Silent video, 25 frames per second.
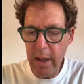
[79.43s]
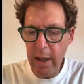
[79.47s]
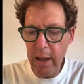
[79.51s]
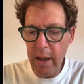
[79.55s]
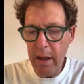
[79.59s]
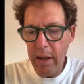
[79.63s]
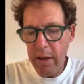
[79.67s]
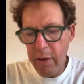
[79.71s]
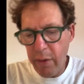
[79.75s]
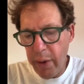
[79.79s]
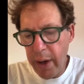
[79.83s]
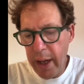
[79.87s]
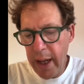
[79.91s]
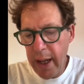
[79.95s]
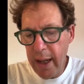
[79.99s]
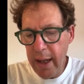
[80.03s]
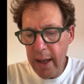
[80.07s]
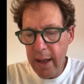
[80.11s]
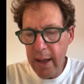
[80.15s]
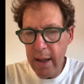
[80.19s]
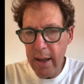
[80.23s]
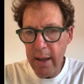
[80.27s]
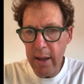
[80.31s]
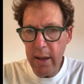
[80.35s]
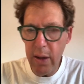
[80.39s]
3
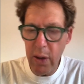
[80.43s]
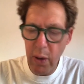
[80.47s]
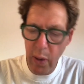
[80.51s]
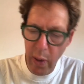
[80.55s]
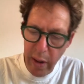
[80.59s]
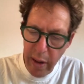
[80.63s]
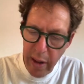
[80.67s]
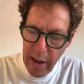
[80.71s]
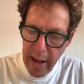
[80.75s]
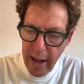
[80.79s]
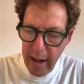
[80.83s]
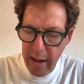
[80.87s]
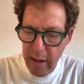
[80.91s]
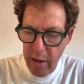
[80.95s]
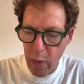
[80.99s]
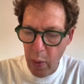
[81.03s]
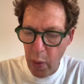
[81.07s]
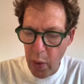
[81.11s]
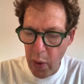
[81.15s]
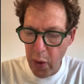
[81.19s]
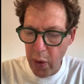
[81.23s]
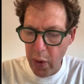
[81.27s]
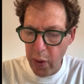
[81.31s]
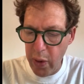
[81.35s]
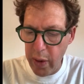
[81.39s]
to 6
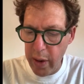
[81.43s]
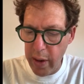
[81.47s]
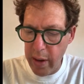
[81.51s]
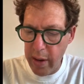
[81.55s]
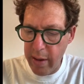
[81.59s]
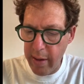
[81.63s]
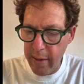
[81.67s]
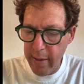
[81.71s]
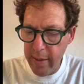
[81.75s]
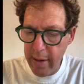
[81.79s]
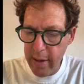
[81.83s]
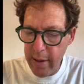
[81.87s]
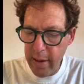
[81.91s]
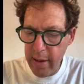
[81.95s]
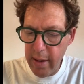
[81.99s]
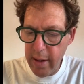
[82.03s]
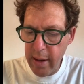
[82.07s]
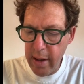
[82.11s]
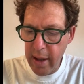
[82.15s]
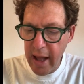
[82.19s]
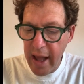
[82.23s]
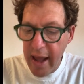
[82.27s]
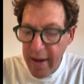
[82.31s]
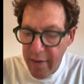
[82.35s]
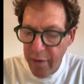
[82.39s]
words,
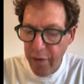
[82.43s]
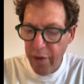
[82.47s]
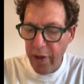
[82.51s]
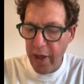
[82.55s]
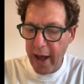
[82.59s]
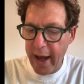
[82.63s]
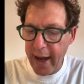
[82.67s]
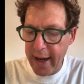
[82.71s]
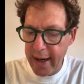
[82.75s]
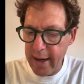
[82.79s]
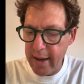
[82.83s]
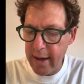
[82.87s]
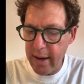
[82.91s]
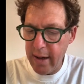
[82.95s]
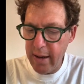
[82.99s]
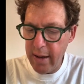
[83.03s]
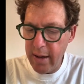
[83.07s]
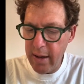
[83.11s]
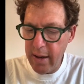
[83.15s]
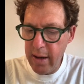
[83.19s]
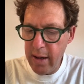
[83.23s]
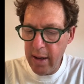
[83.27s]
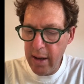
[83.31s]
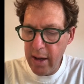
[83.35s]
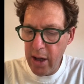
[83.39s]
if that.
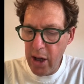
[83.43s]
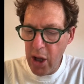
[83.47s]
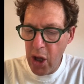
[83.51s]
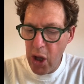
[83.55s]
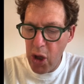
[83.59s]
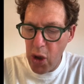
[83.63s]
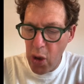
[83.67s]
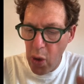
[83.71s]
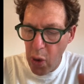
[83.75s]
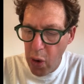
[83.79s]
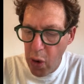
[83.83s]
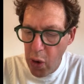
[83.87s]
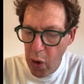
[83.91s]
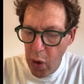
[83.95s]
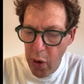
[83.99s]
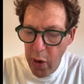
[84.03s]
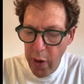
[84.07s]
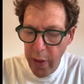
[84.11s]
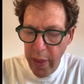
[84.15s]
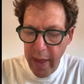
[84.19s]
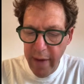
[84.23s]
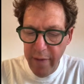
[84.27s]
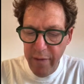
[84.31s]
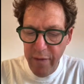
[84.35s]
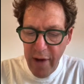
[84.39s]
You
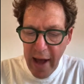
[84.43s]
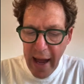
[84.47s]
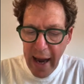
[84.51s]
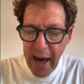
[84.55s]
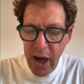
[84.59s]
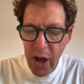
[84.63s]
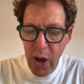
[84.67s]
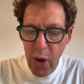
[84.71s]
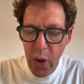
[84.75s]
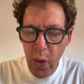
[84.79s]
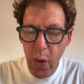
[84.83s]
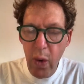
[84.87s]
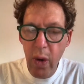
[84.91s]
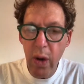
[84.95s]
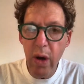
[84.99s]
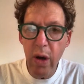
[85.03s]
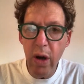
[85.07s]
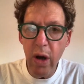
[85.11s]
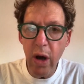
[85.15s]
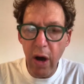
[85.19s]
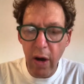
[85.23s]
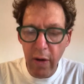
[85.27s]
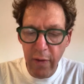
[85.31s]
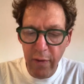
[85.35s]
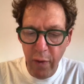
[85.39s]
learn the value
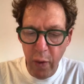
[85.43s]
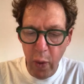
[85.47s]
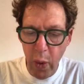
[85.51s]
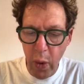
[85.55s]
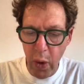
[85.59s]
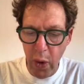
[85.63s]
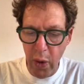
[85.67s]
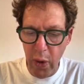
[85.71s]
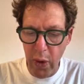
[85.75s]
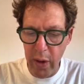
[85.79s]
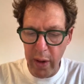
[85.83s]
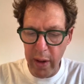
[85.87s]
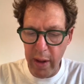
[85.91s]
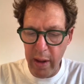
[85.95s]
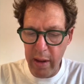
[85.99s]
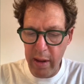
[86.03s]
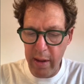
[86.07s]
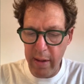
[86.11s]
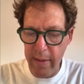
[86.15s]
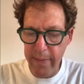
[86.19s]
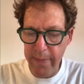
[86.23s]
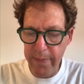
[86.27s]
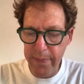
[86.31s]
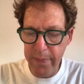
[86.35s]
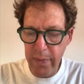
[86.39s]
of
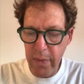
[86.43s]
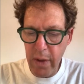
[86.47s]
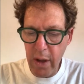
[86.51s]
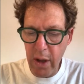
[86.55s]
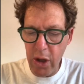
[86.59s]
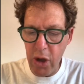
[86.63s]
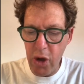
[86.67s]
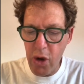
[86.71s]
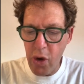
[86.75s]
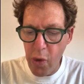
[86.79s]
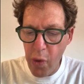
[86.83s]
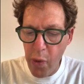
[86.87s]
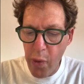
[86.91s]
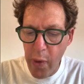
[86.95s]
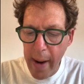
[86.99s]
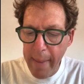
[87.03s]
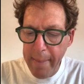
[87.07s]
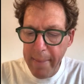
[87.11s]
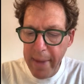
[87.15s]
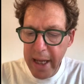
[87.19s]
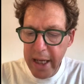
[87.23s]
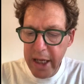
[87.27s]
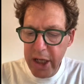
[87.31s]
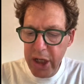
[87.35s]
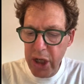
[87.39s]
words. You
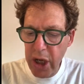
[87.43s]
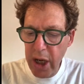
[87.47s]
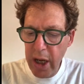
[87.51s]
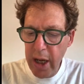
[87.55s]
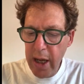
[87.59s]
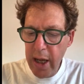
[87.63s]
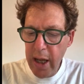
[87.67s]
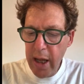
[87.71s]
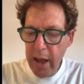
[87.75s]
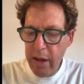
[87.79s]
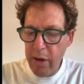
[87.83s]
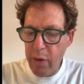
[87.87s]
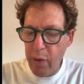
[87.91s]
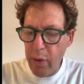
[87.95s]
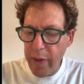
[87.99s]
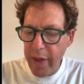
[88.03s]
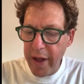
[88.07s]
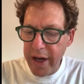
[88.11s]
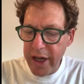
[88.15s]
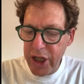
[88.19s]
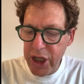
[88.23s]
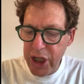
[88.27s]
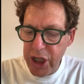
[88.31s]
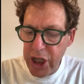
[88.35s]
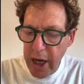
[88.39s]
rummage through the
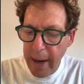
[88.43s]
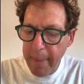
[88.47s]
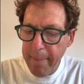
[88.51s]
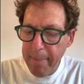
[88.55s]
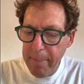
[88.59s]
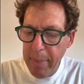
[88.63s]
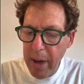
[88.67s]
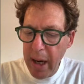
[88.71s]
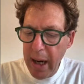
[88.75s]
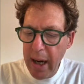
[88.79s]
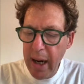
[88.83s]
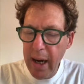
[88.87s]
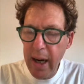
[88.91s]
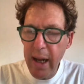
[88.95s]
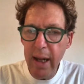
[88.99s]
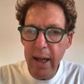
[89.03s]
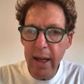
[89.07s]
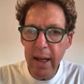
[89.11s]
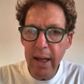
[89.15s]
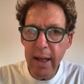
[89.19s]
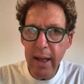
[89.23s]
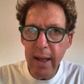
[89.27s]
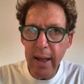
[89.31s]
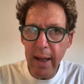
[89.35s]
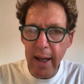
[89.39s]
jumble
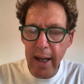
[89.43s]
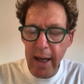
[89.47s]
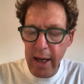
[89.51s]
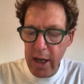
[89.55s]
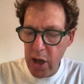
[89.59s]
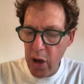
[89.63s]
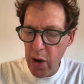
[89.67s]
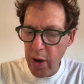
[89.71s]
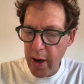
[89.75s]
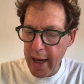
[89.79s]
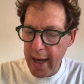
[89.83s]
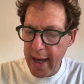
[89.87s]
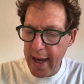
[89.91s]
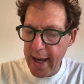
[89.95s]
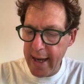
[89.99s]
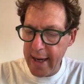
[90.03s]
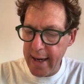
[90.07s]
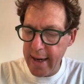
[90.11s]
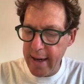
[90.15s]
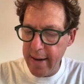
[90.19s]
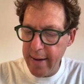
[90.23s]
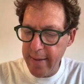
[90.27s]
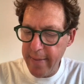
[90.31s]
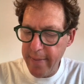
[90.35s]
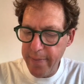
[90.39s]
in your
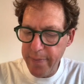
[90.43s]
head.